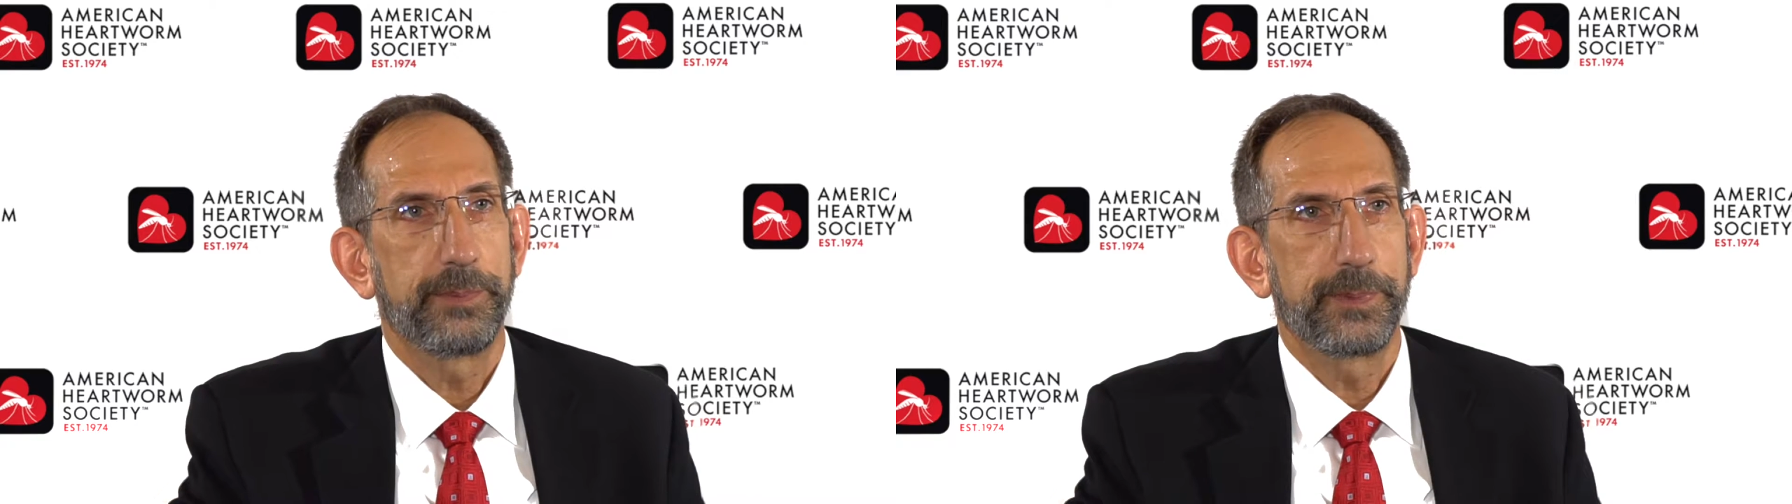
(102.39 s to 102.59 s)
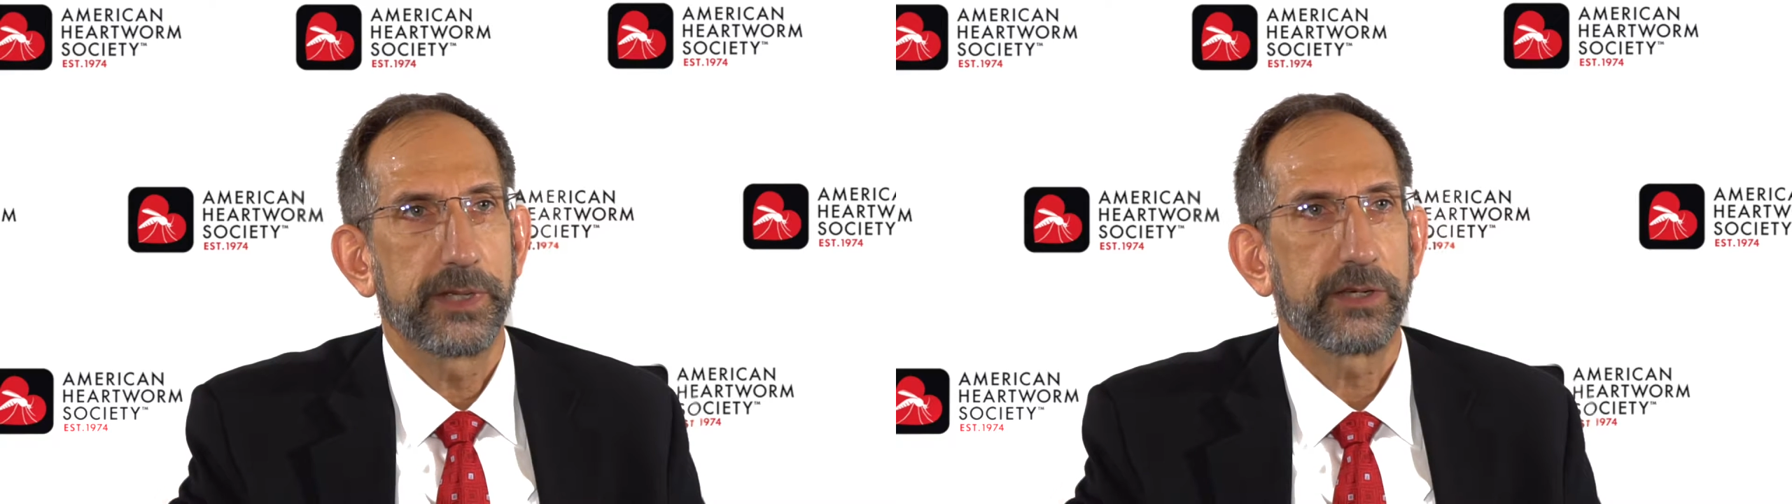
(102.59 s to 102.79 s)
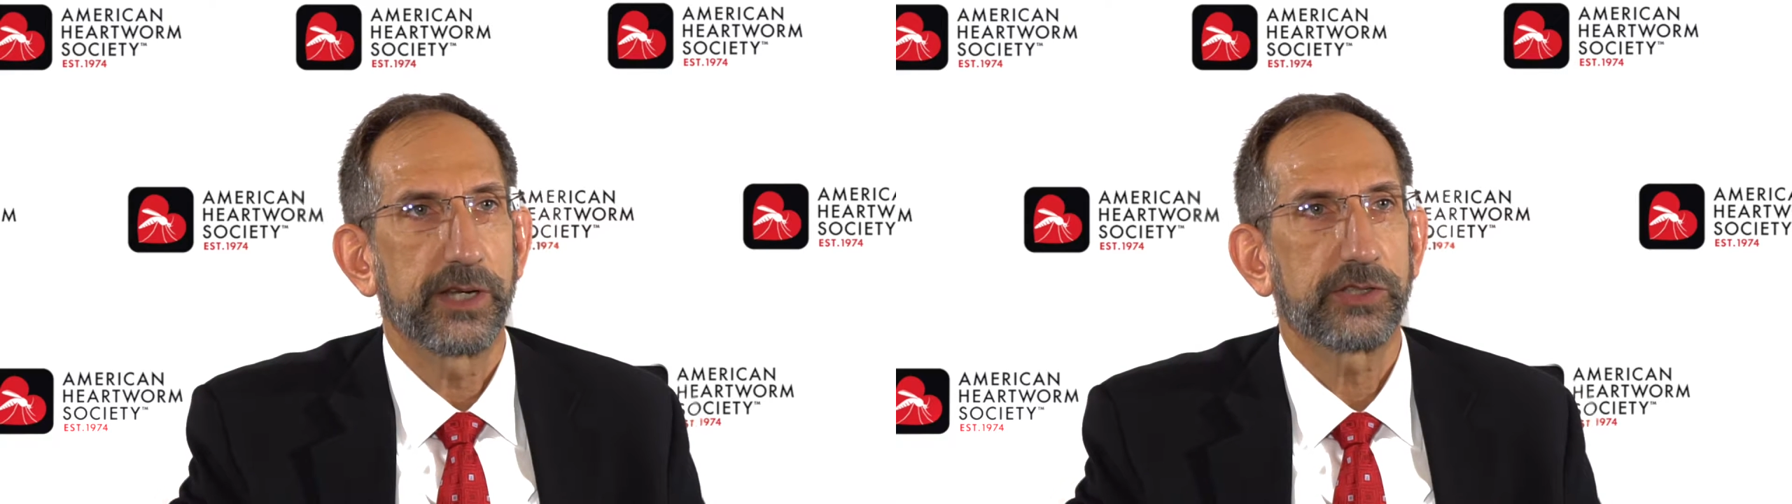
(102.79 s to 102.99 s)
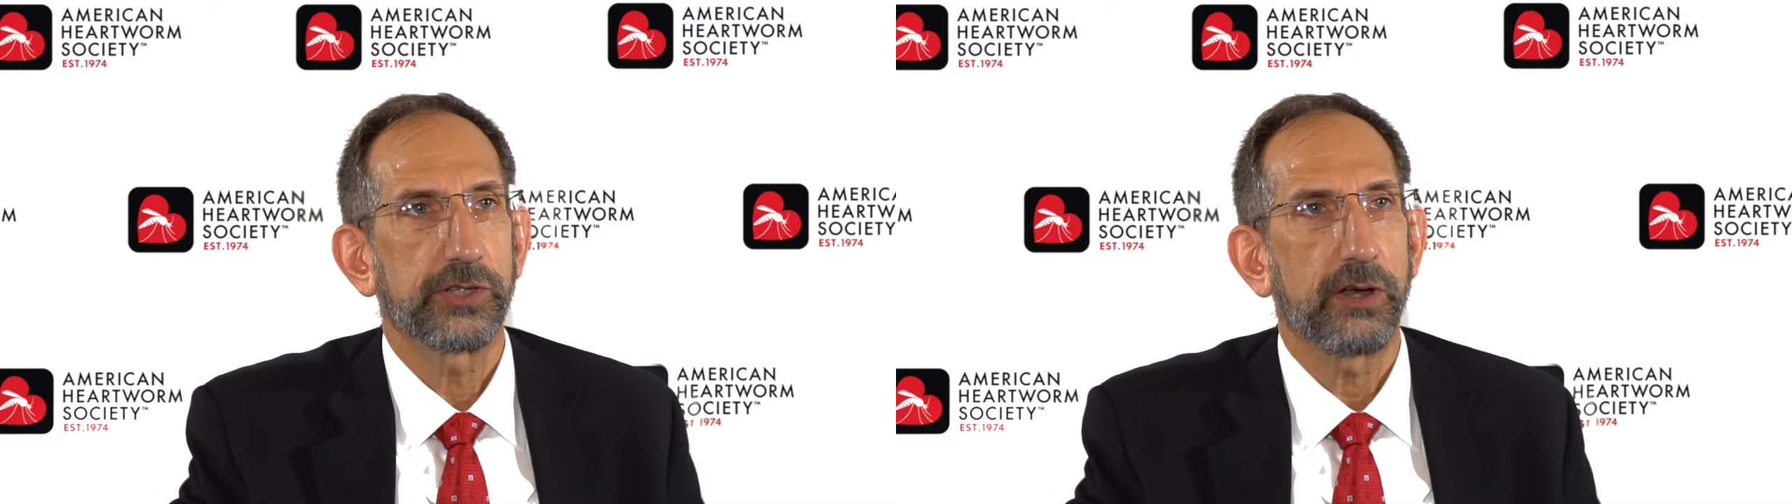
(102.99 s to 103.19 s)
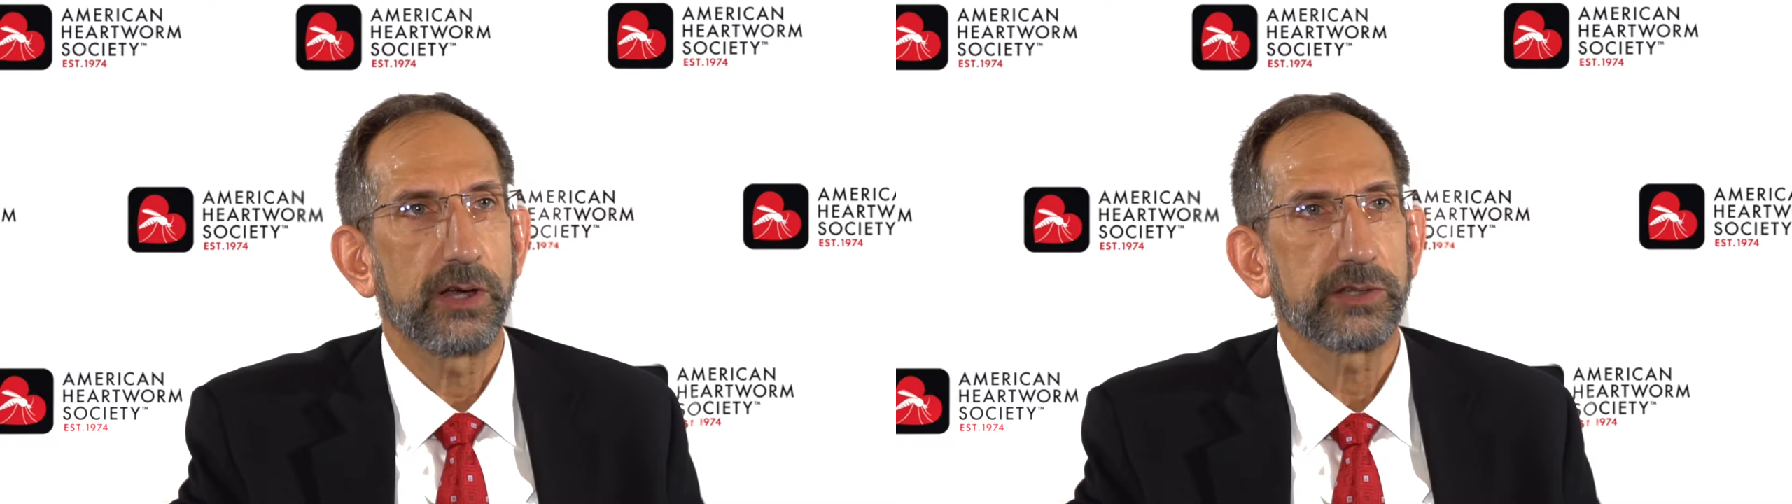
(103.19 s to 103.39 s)
because
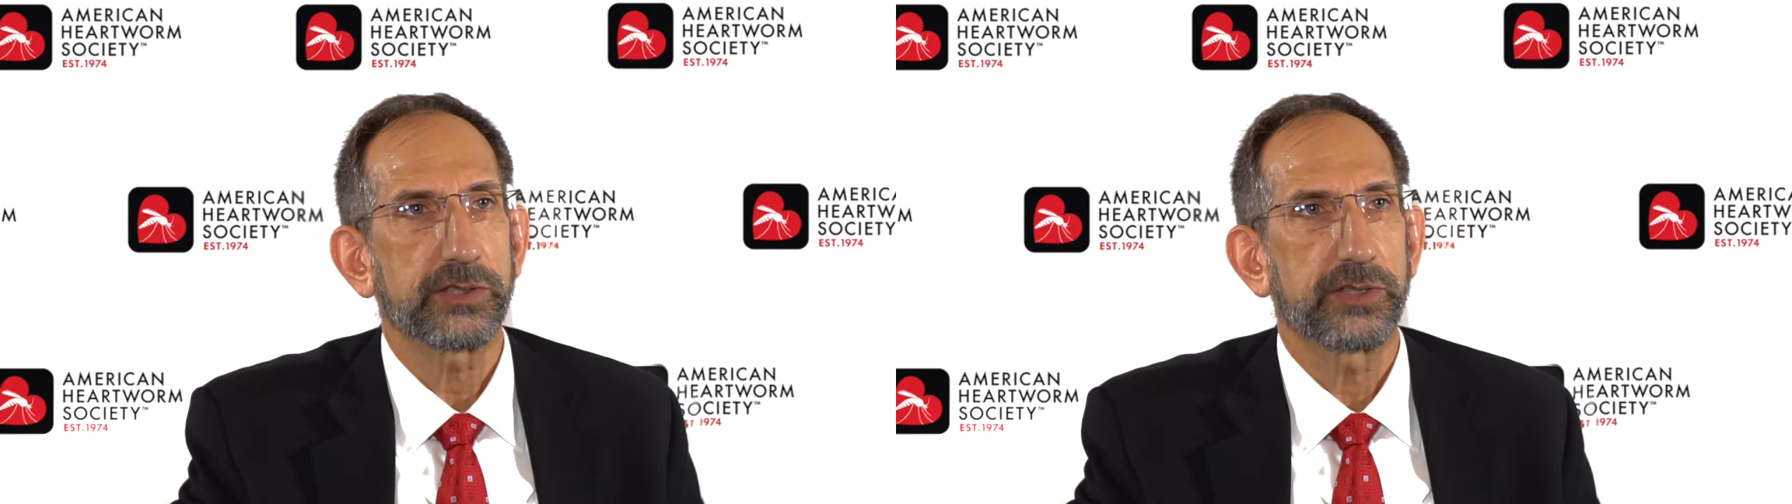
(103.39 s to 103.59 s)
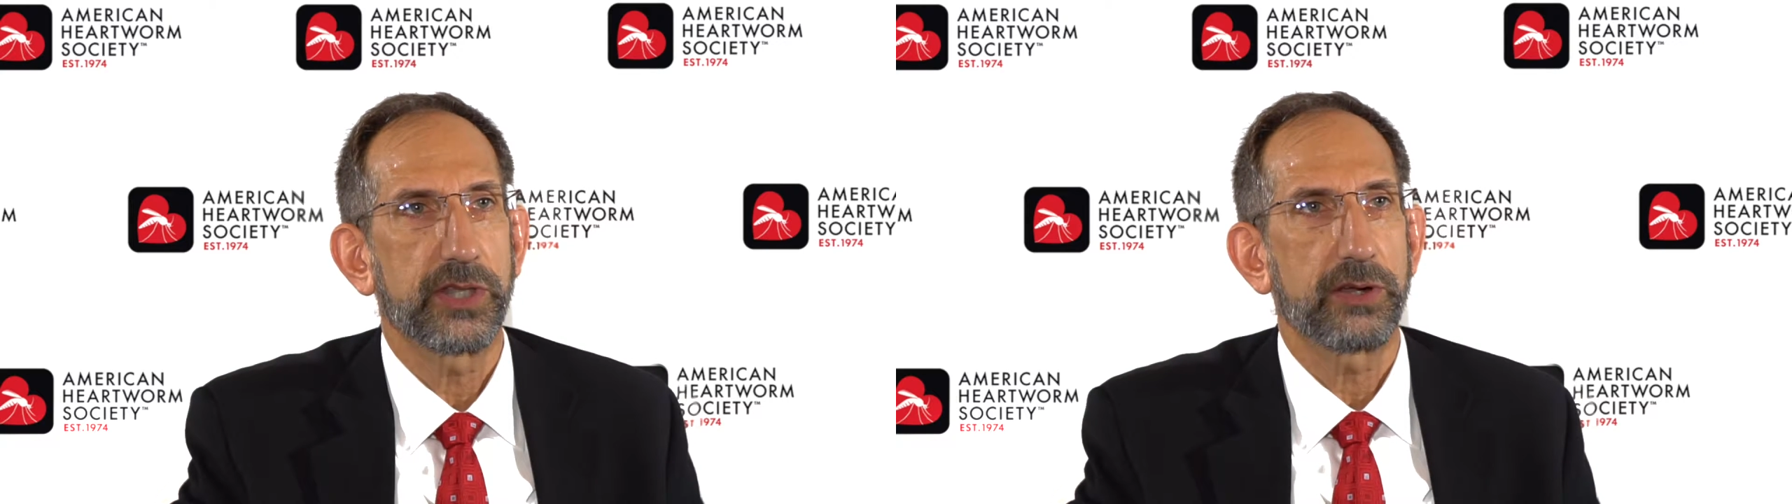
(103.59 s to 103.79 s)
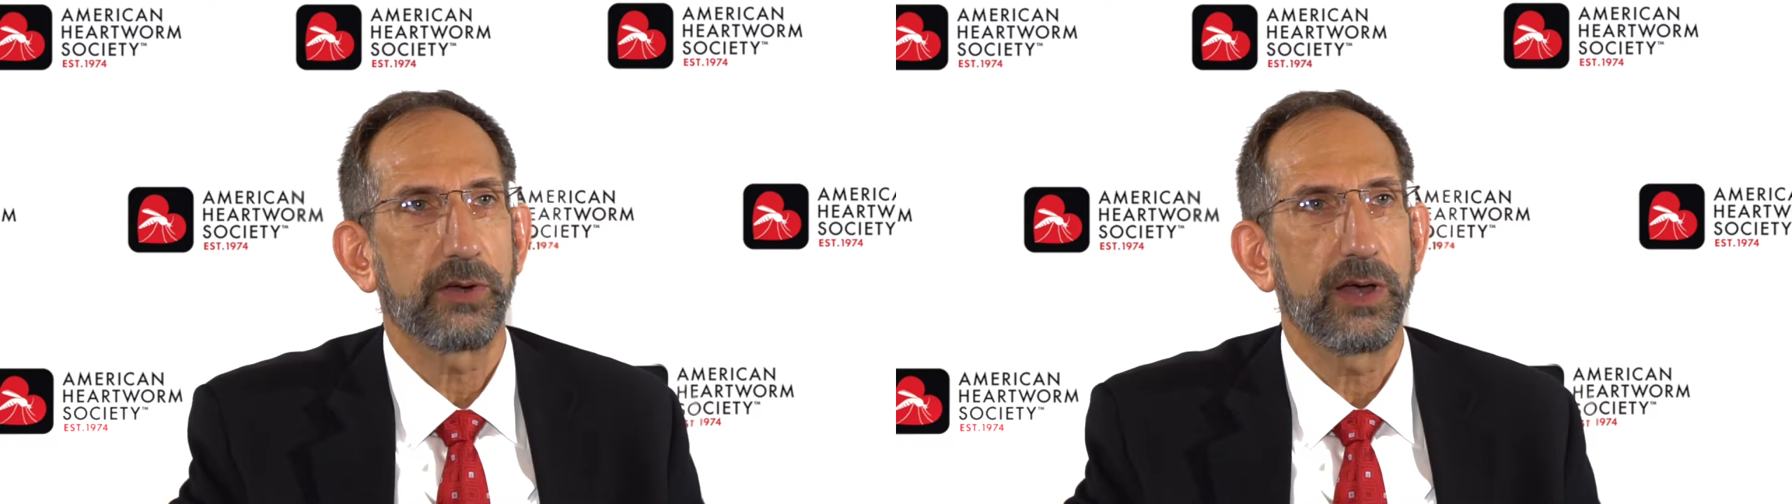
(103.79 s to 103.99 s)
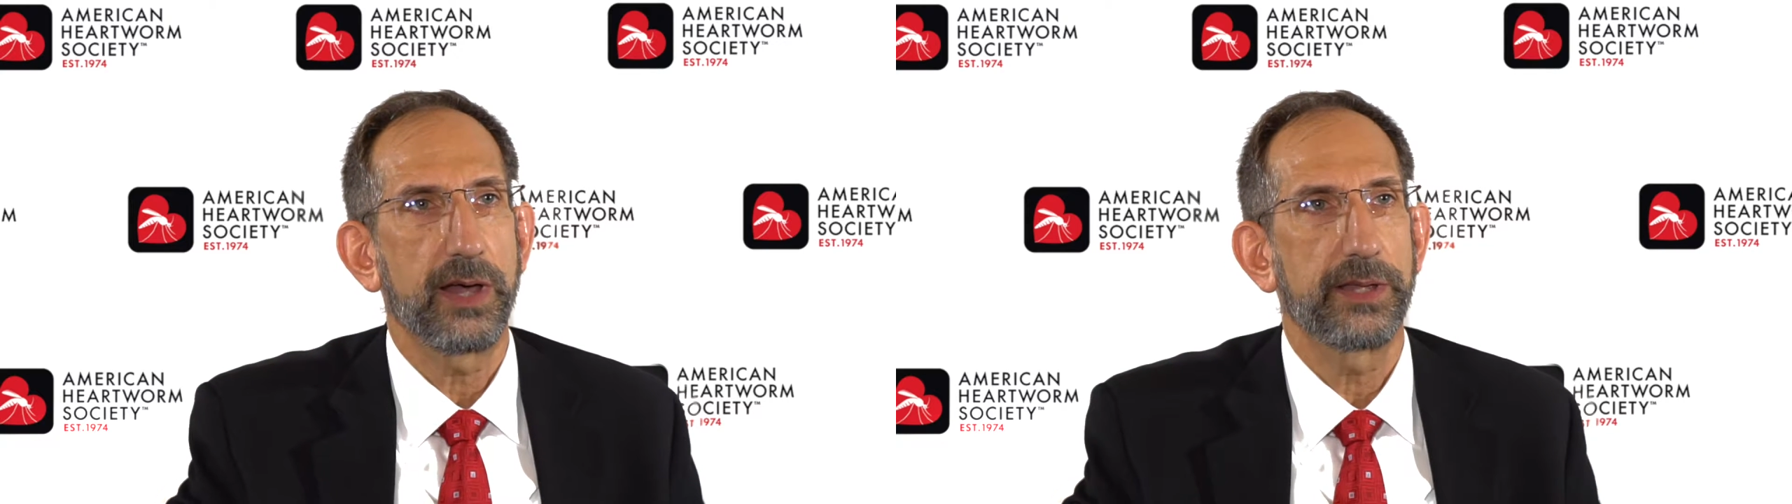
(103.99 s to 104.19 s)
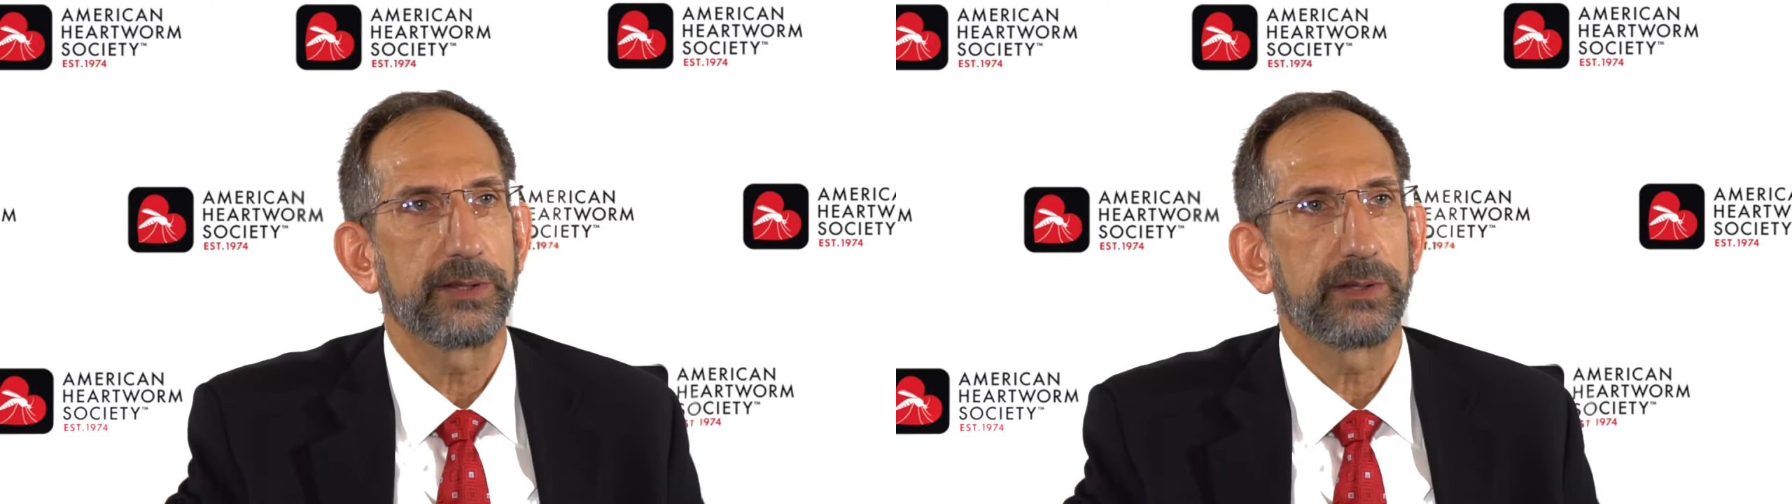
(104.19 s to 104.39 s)
dogs that are
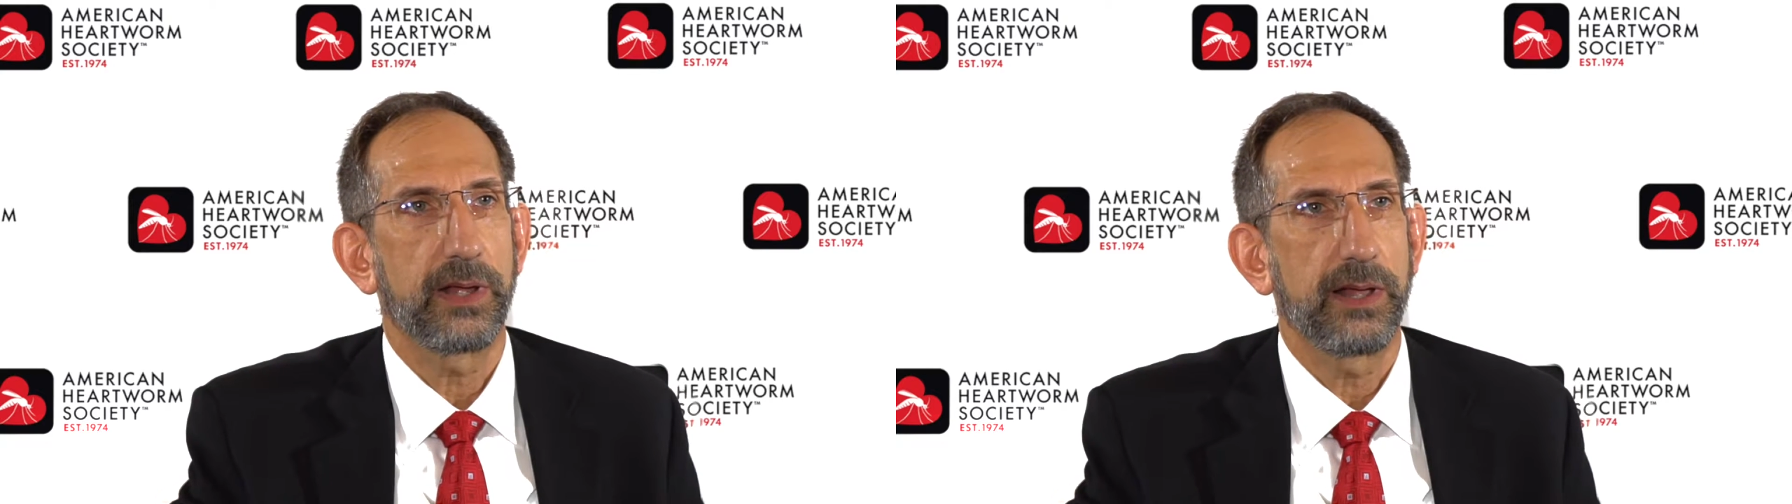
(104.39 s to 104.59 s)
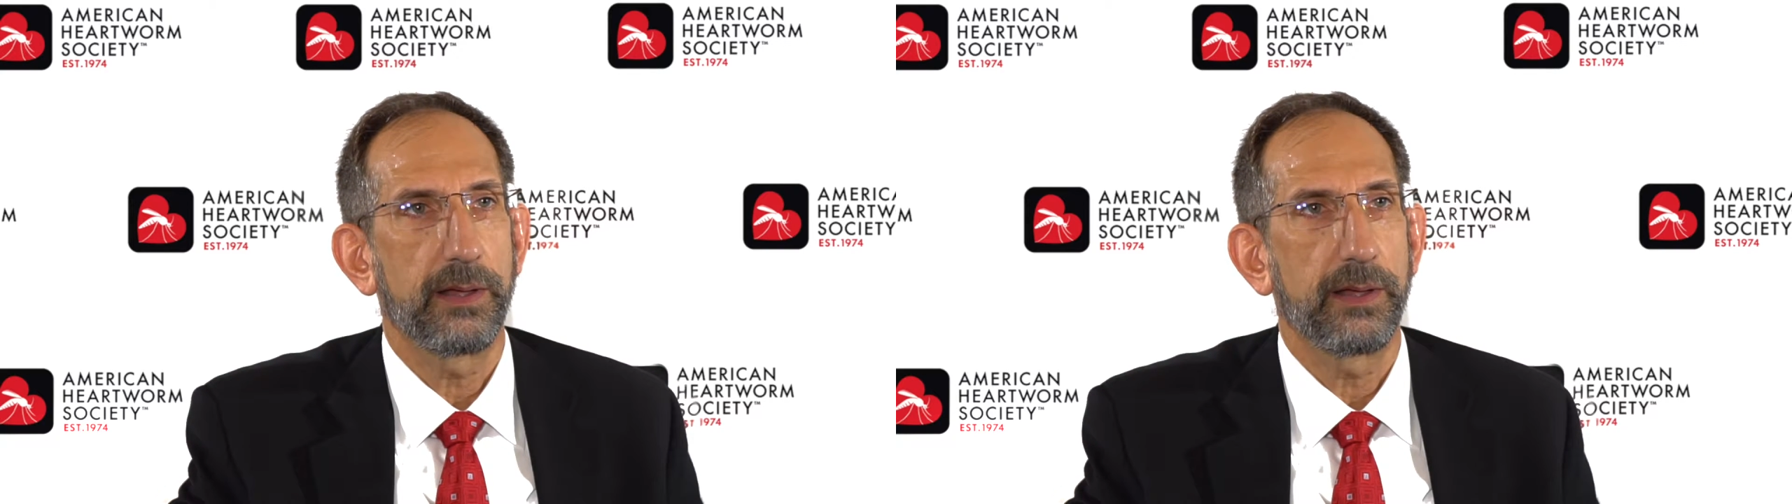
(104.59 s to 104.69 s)
on